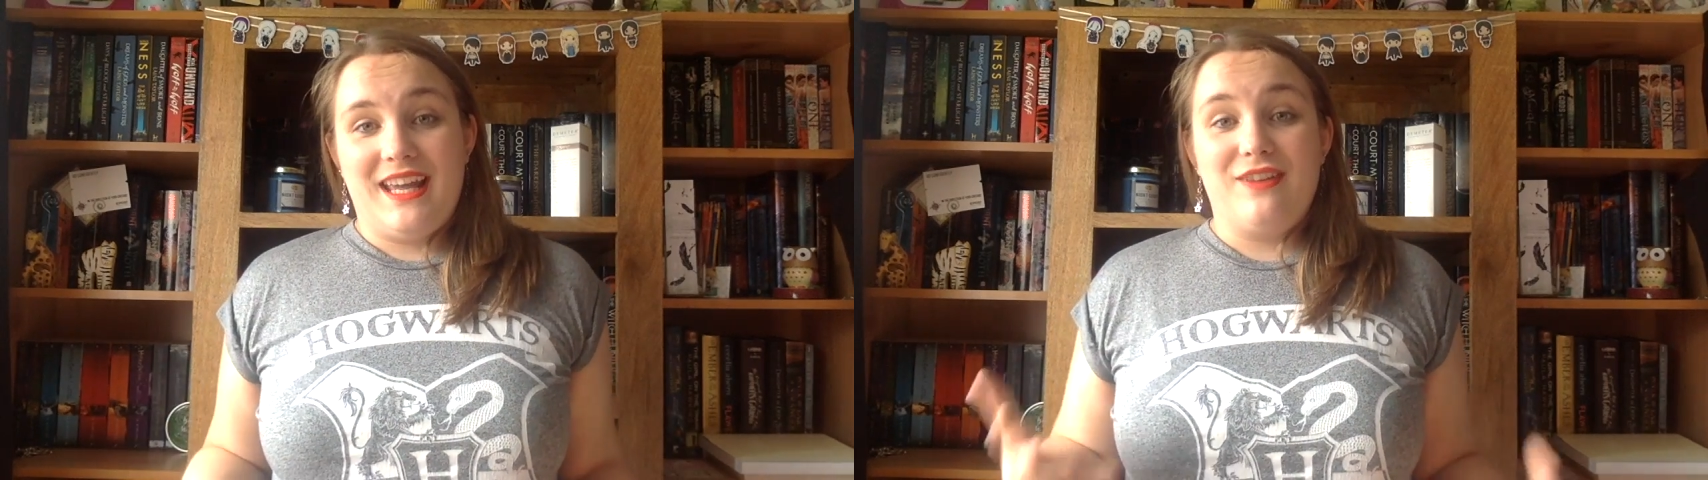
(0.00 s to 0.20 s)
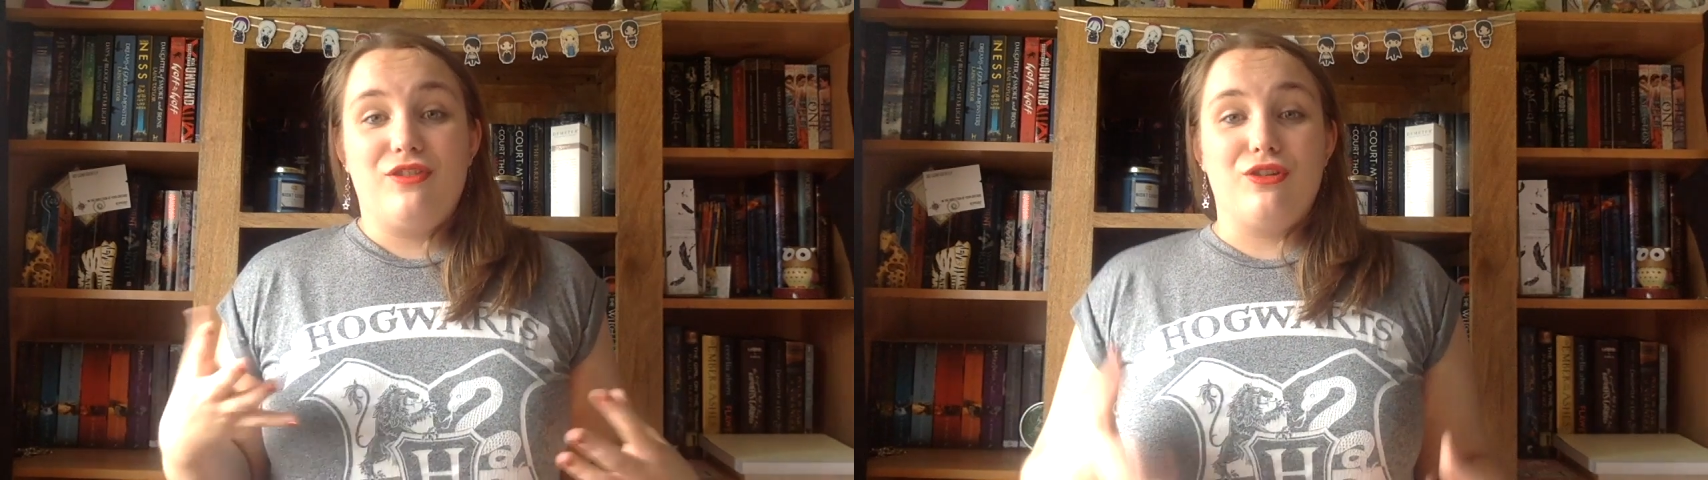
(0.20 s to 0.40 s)

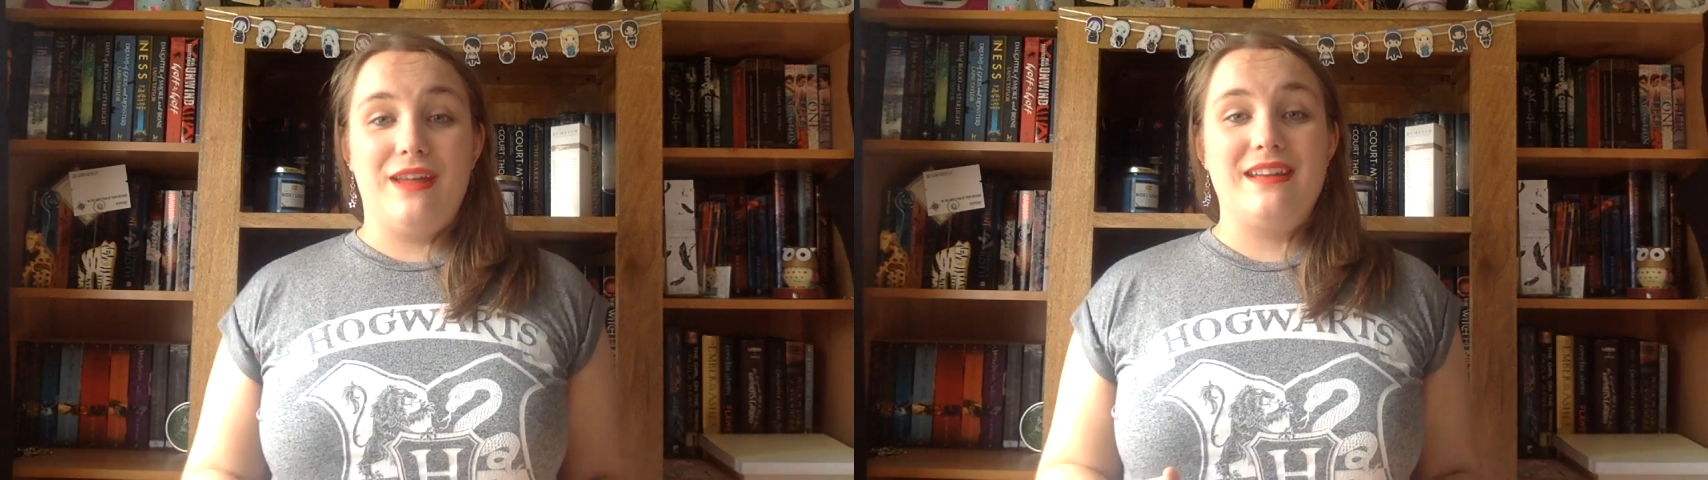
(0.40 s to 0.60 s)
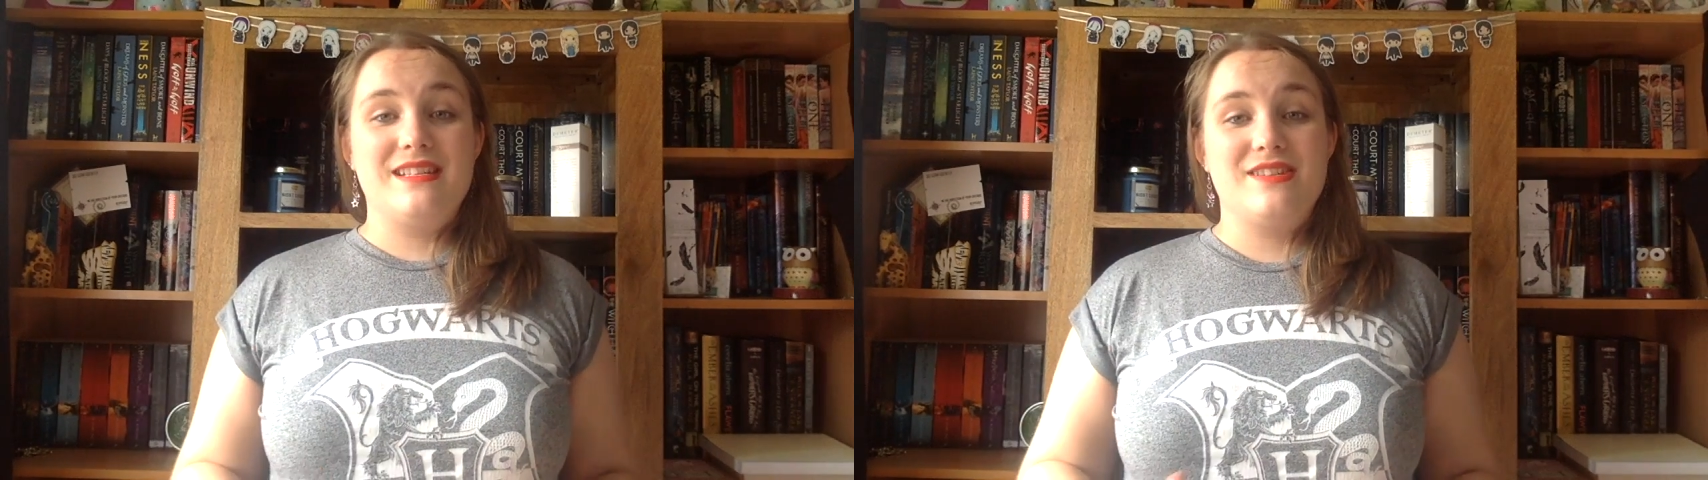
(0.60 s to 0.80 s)
if you're
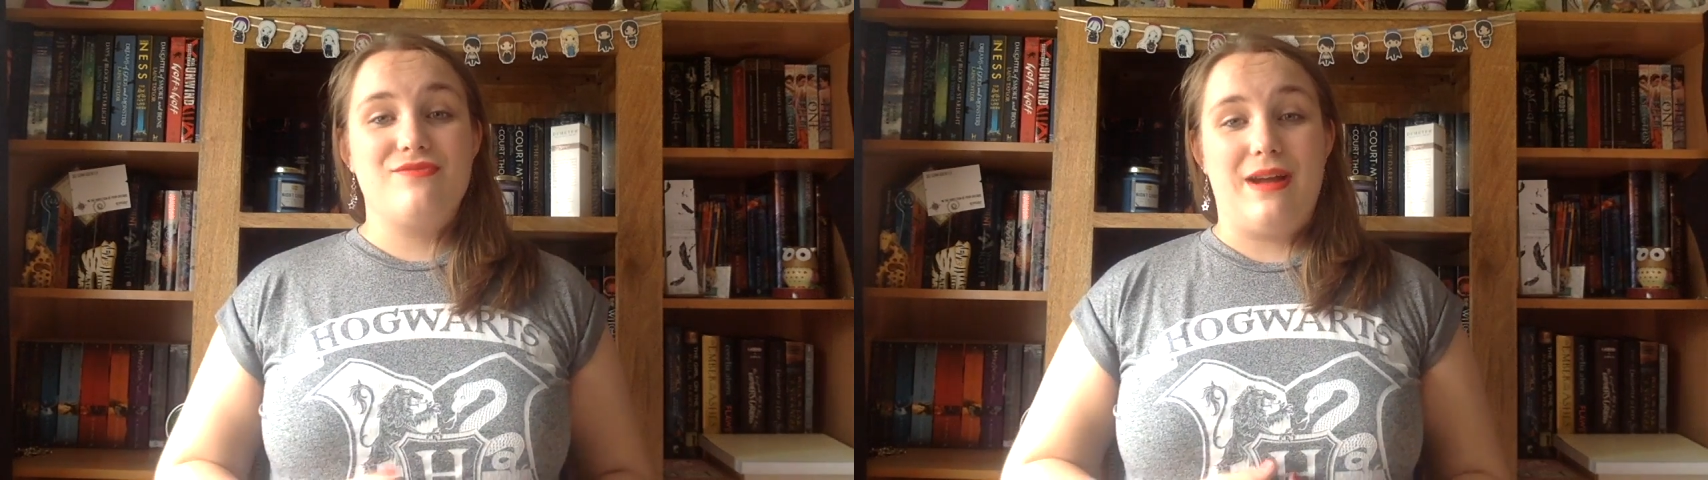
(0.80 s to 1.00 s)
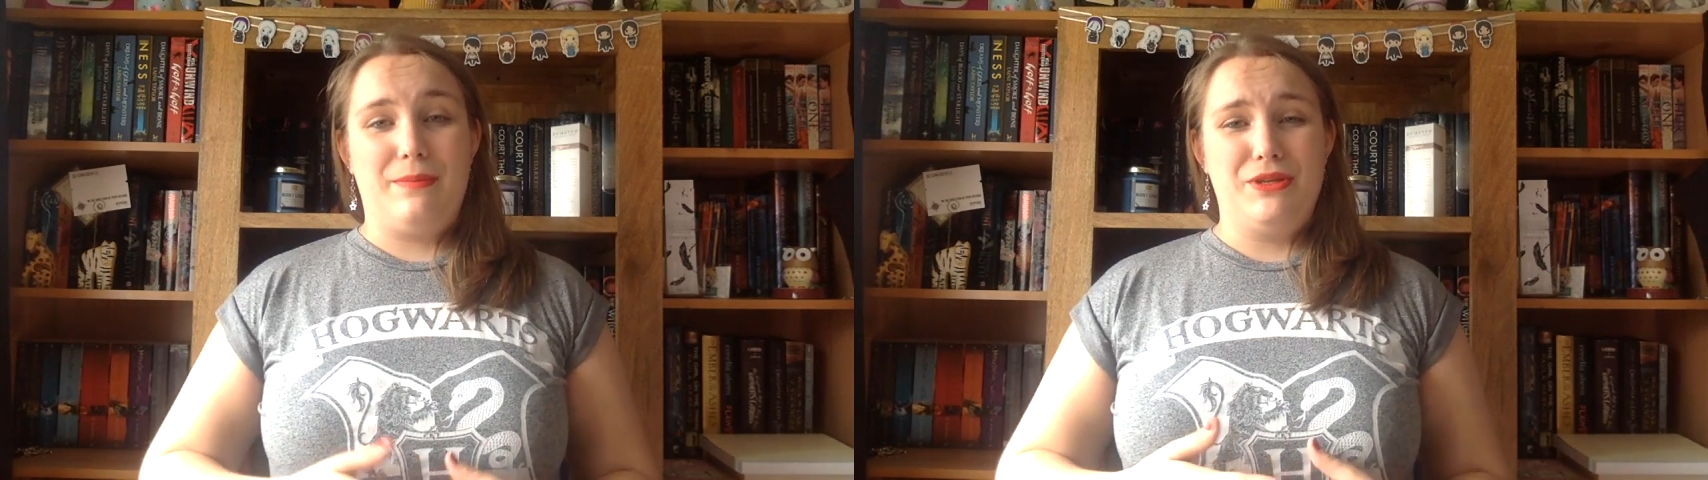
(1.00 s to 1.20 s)
into
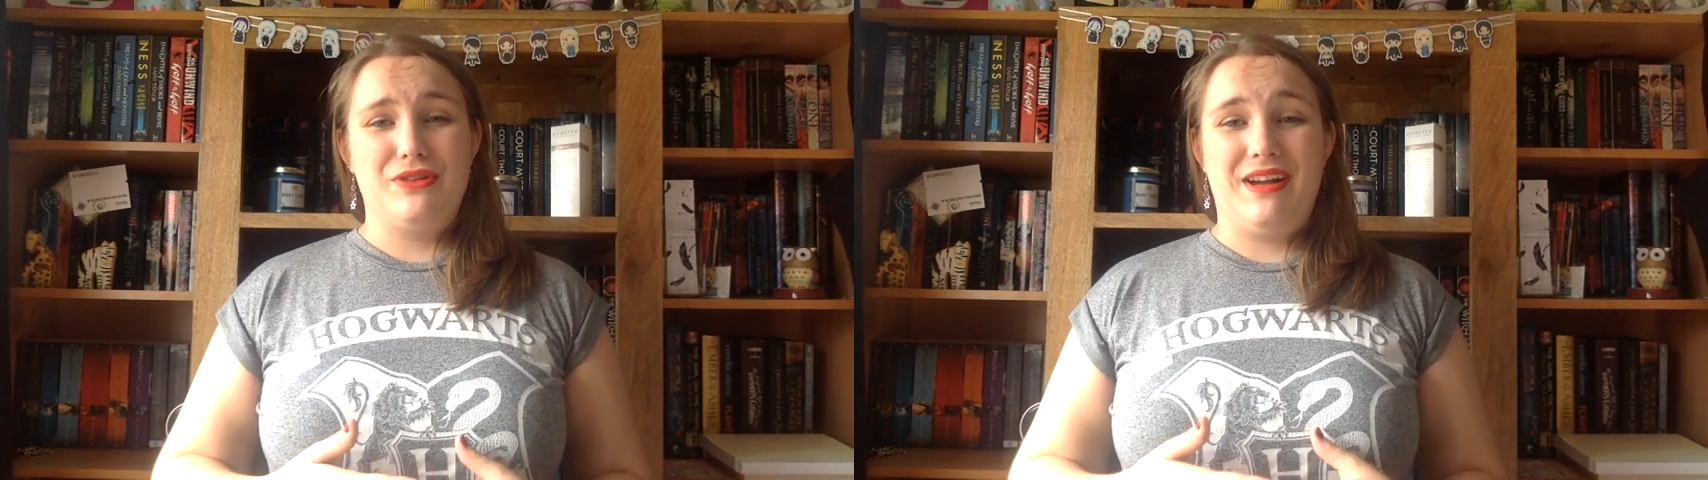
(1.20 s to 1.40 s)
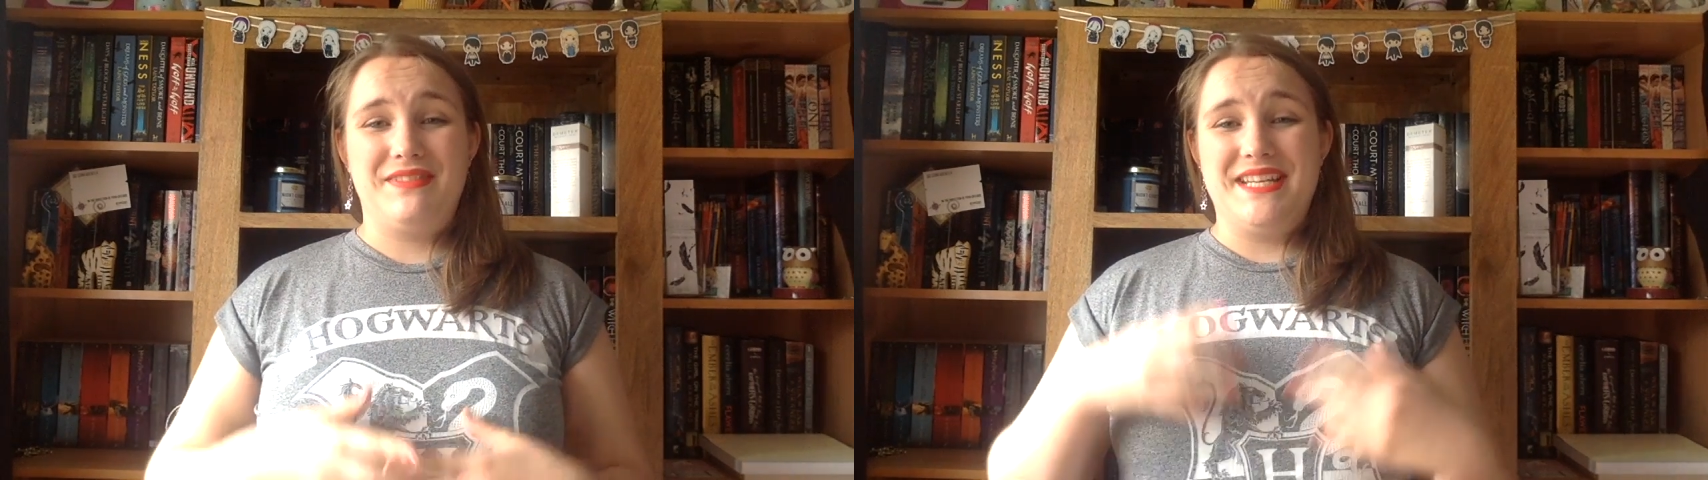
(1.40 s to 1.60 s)
rapid
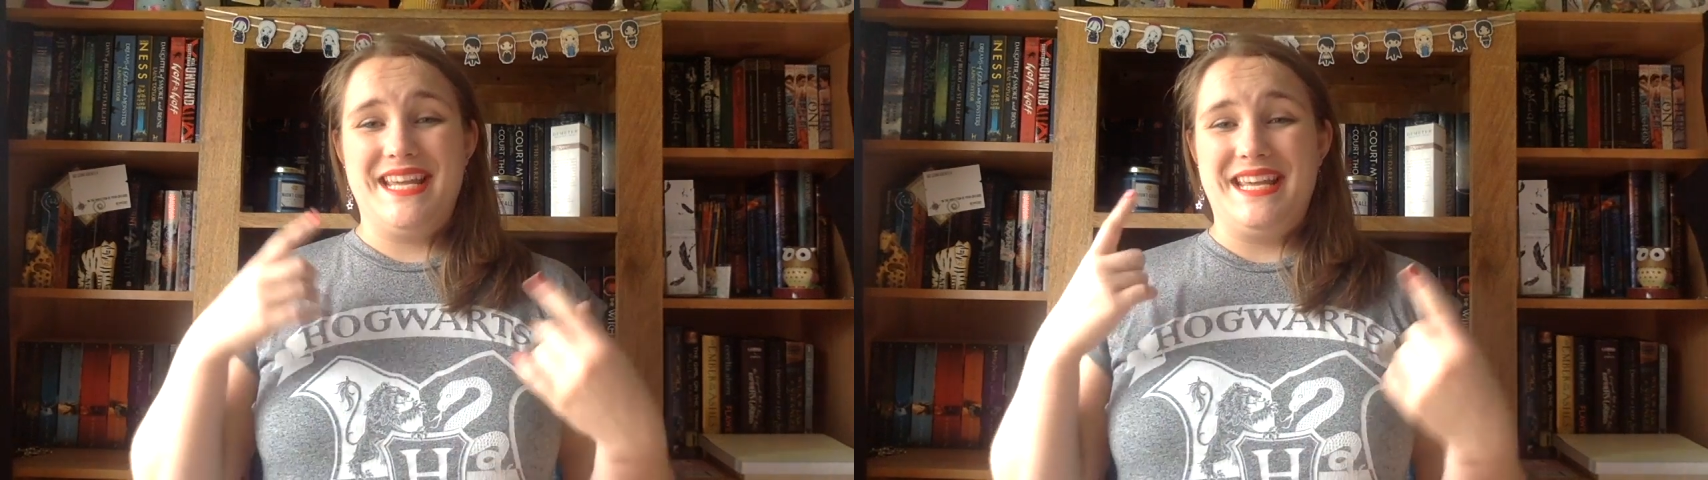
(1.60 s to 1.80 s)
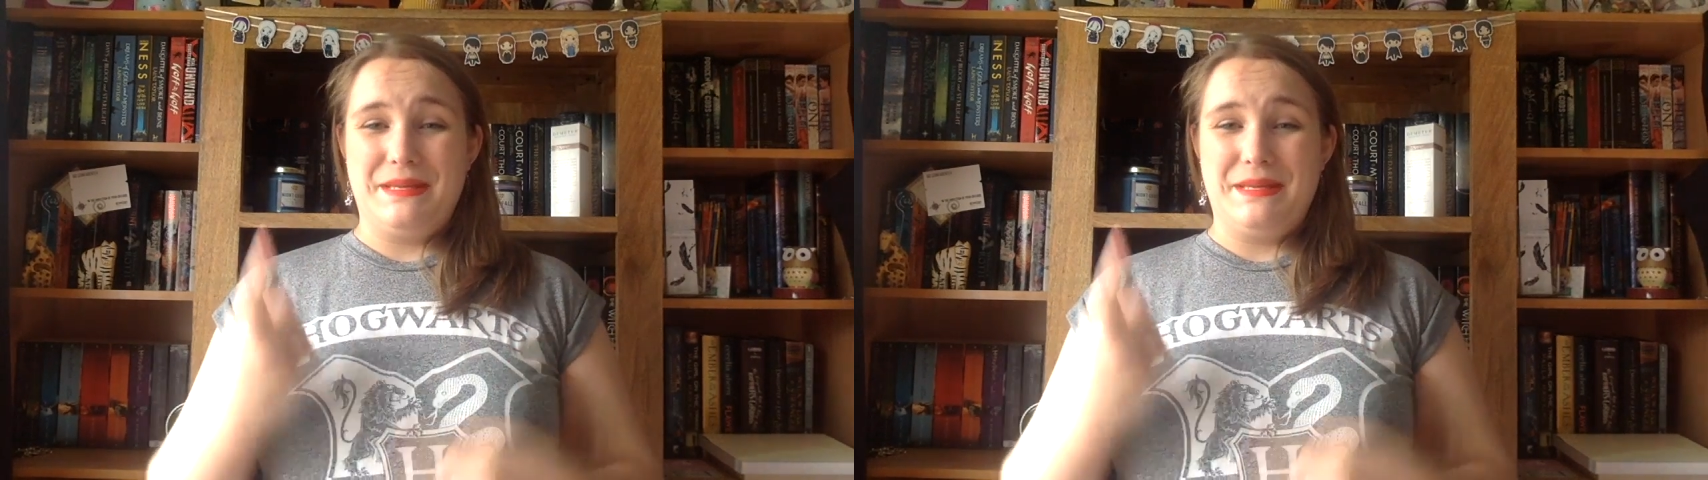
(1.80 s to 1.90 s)
drafting,